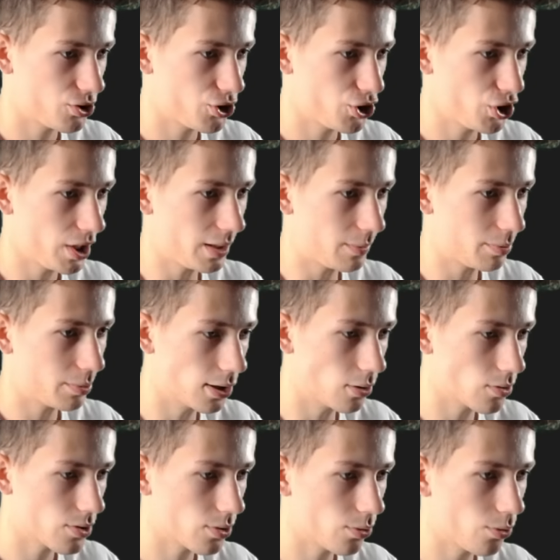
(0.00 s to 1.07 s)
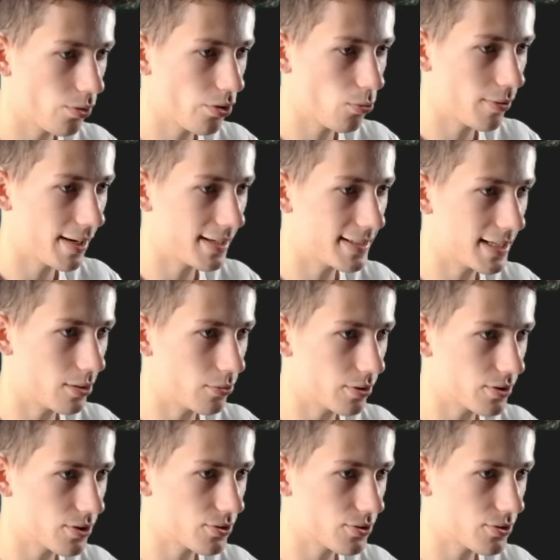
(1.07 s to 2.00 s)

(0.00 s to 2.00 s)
shape that goes all the way down the